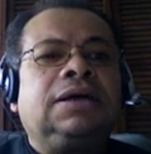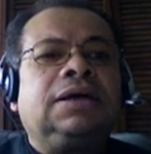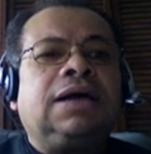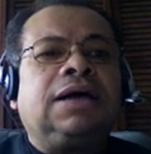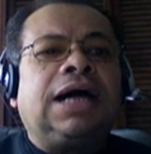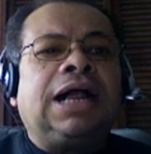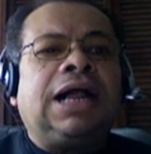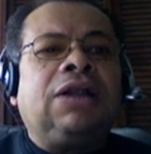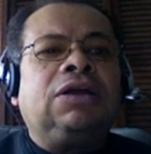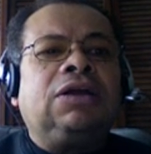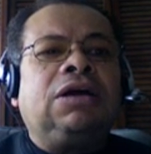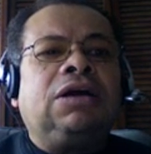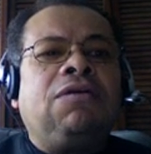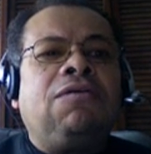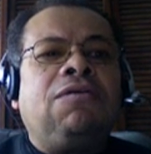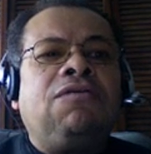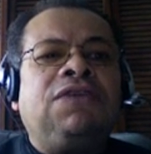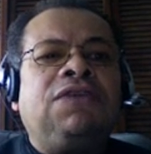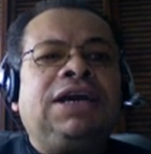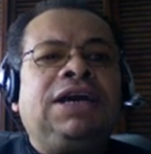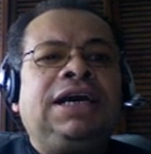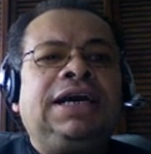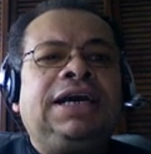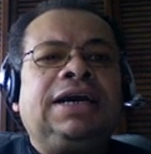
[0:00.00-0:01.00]
I'll go
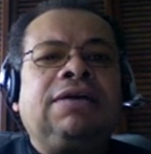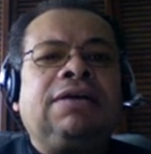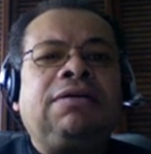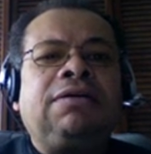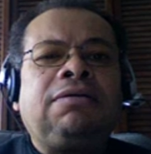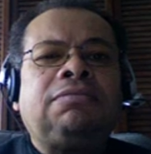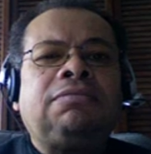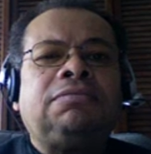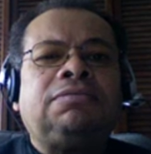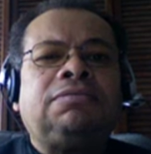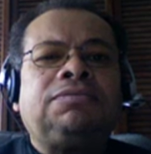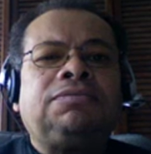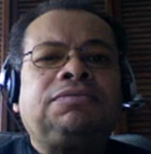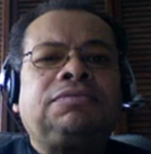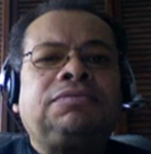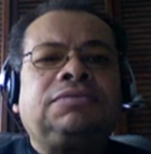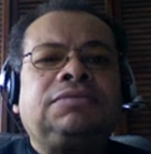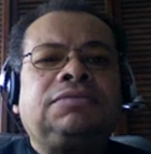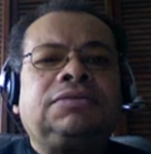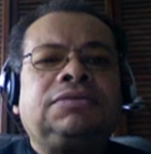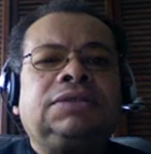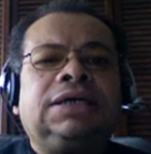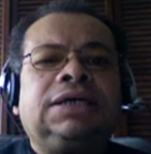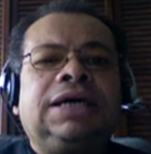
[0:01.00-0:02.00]
over here,
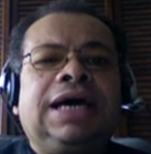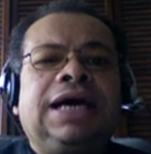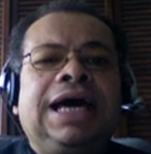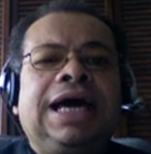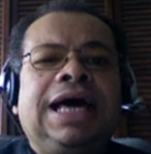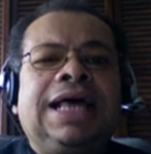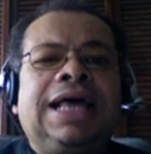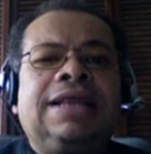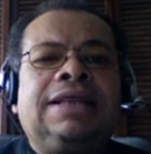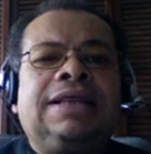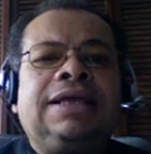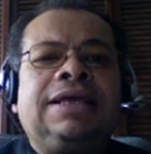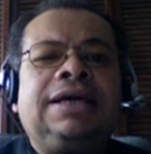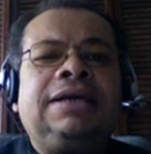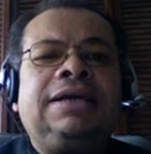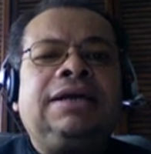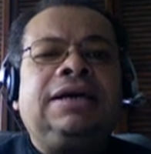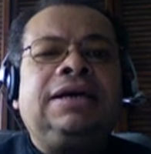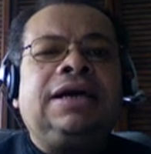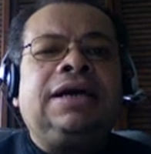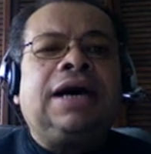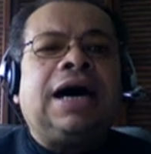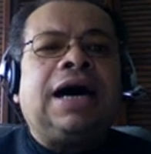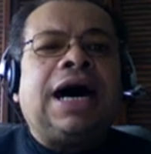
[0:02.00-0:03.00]
and then
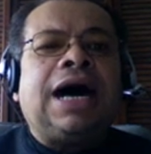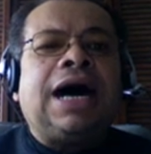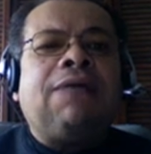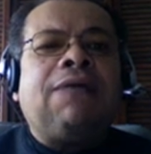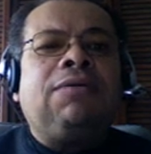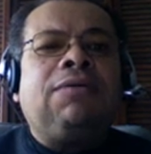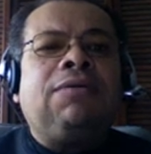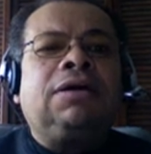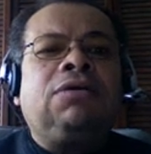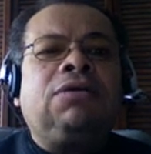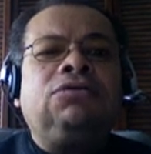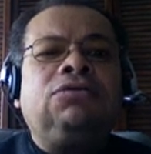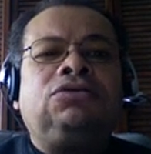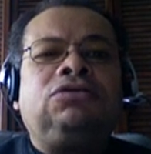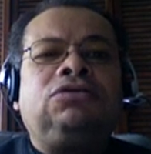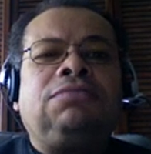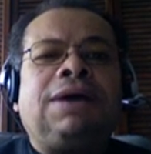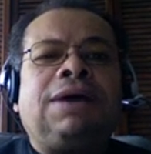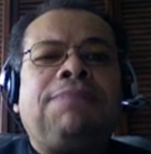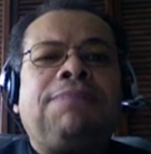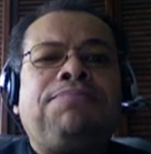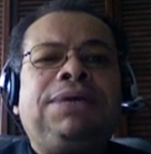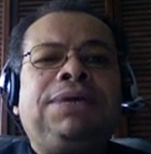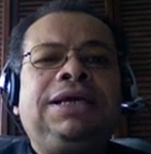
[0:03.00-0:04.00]
I will go to
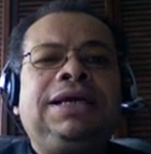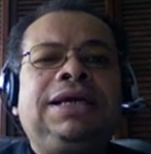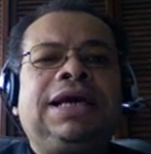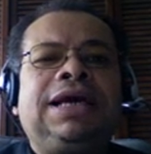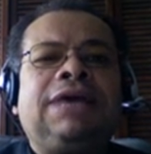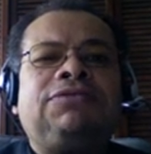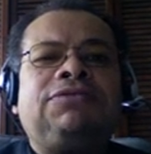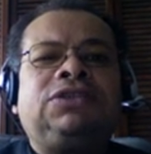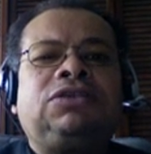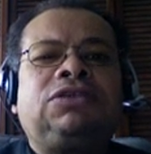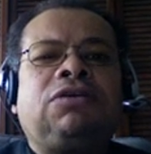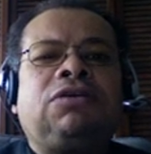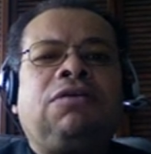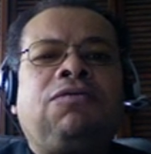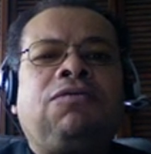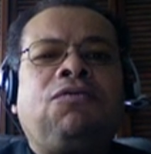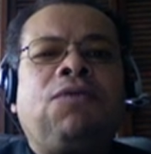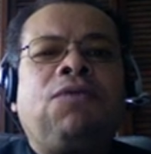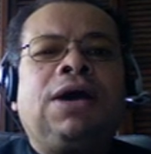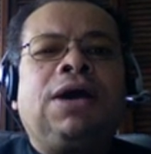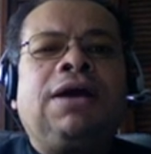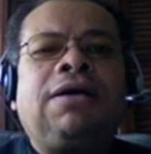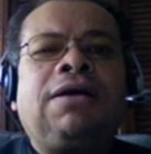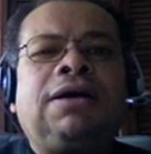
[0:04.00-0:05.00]
my PDF
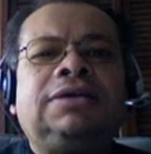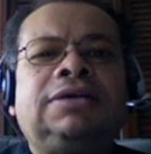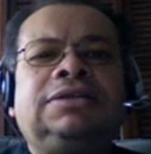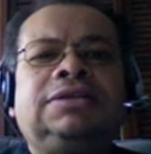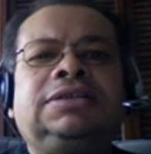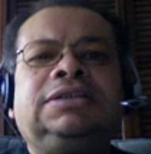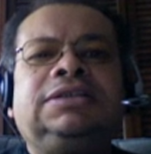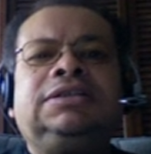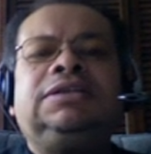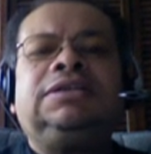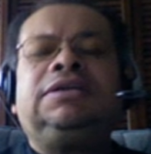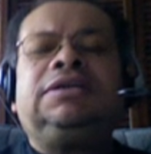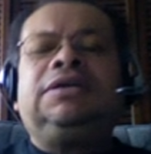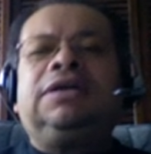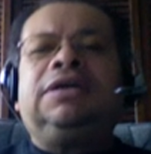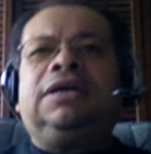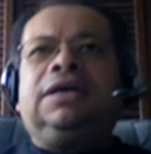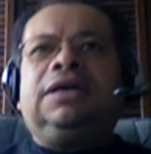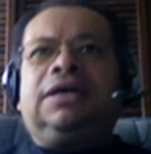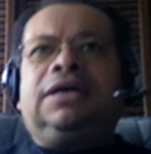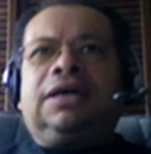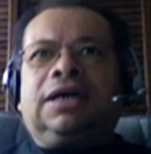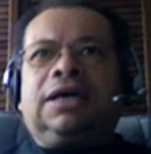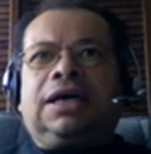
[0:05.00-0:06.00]
software,
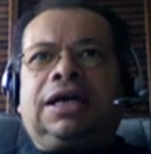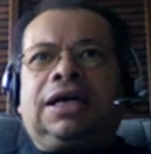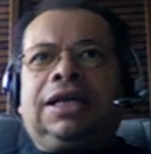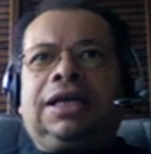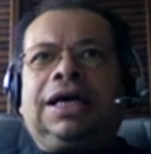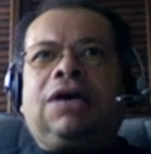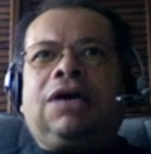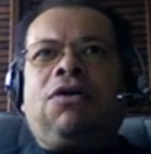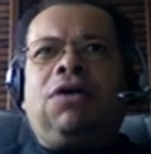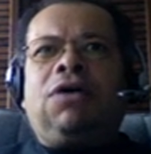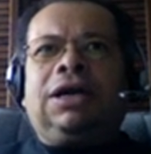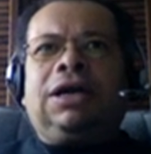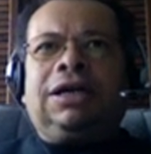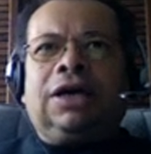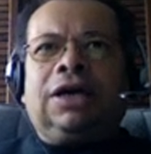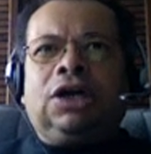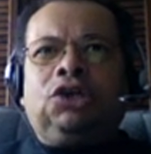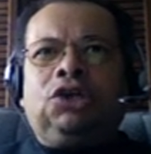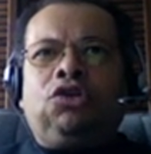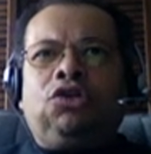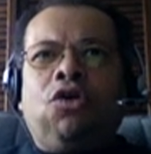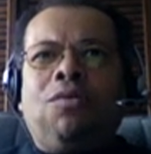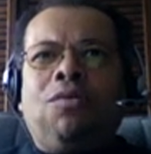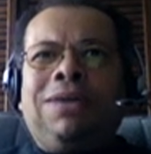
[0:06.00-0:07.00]
click on
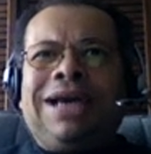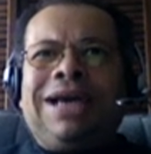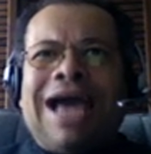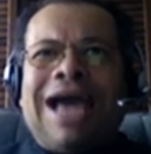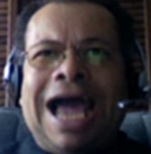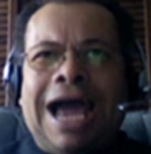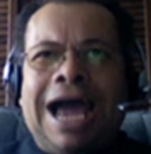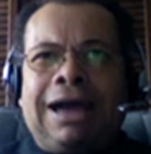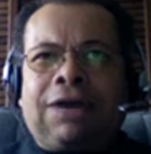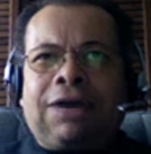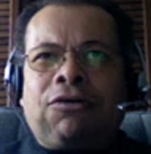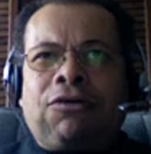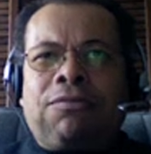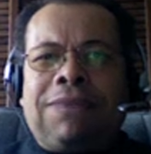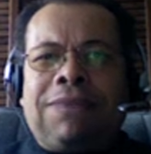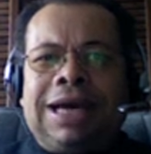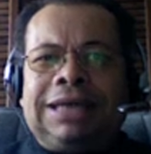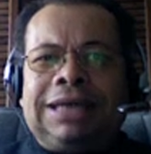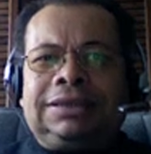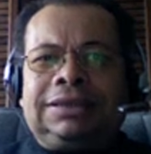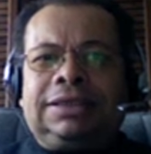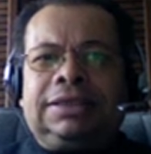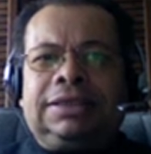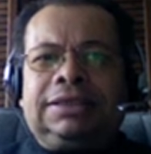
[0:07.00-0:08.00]
Adobe
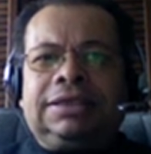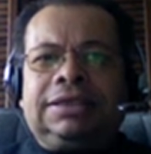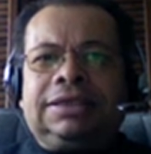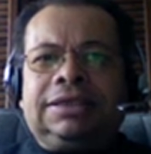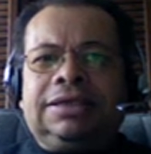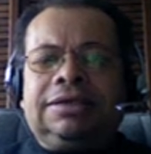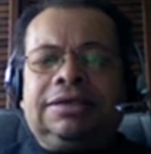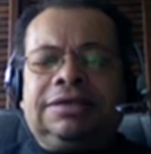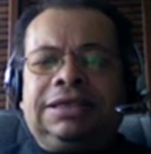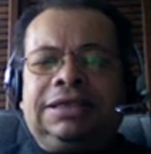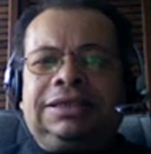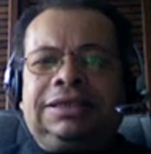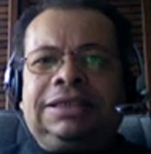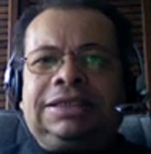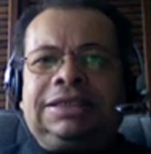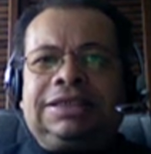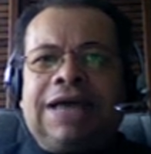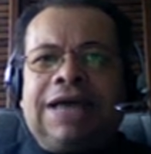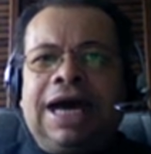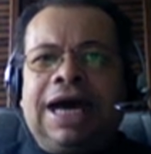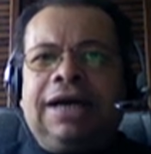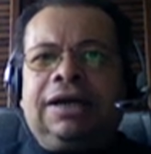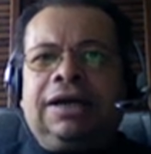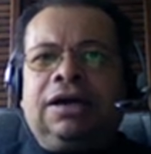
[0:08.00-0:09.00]
Acrobat. This is
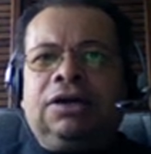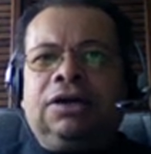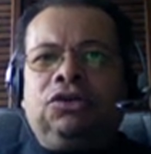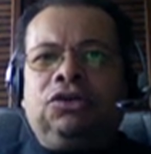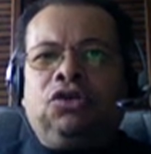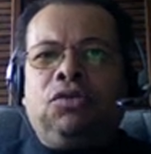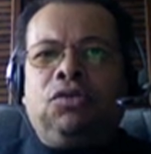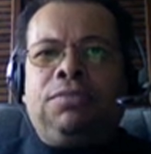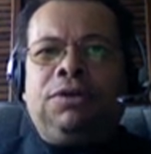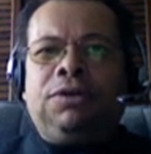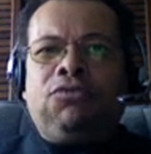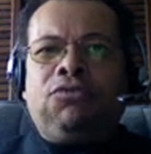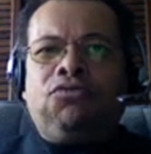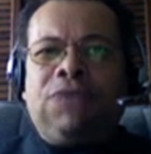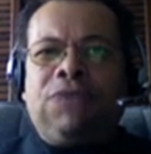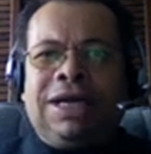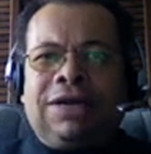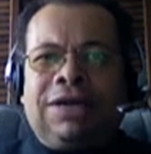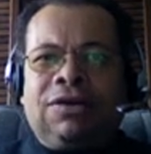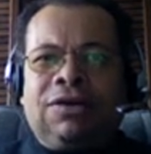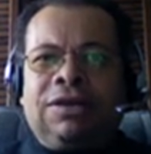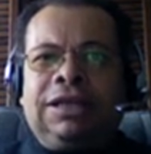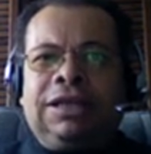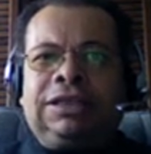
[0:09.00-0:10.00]
not Adobe
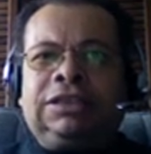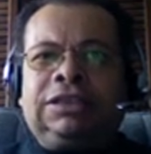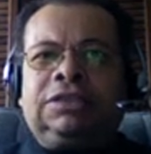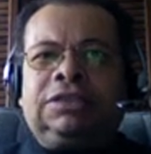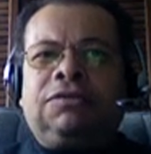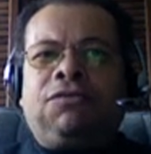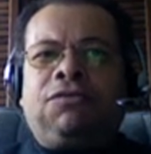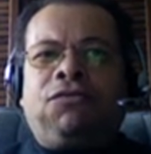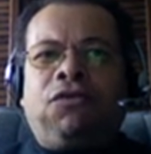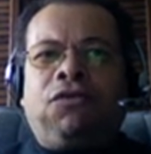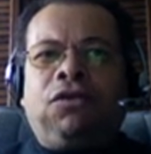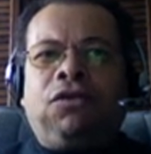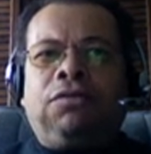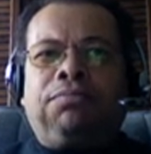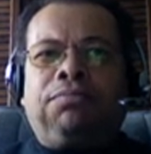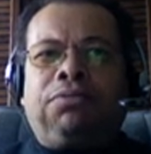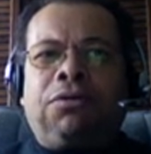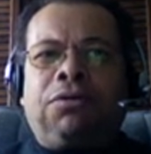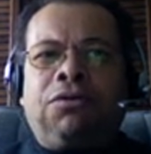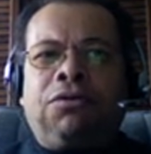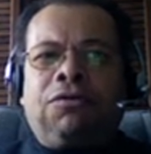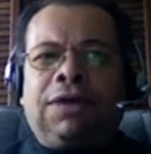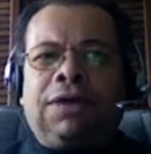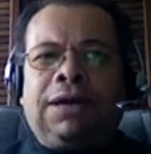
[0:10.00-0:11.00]
Reader. This is the full
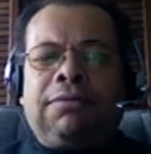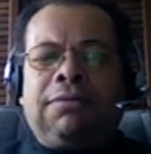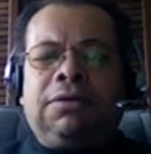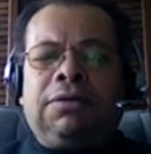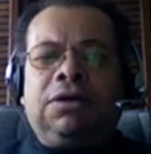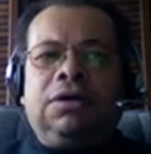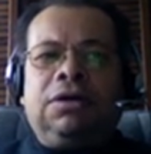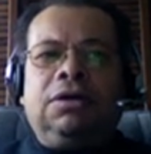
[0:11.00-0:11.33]
program,